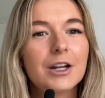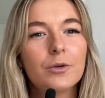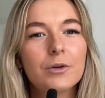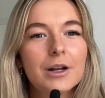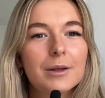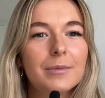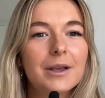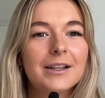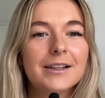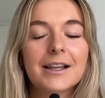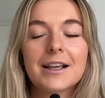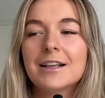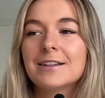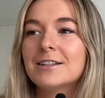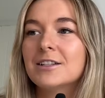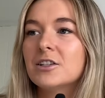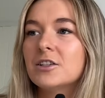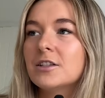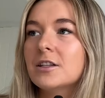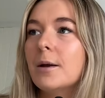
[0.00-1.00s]
know what I mean? Like,
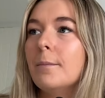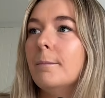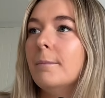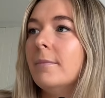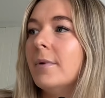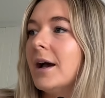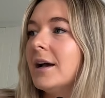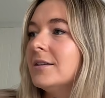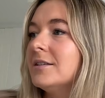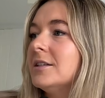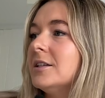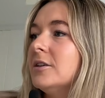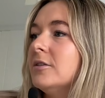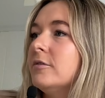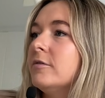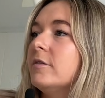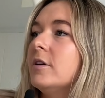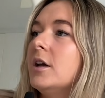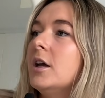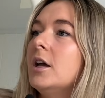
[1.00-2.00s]
it's just a
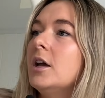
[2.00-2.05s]
massive,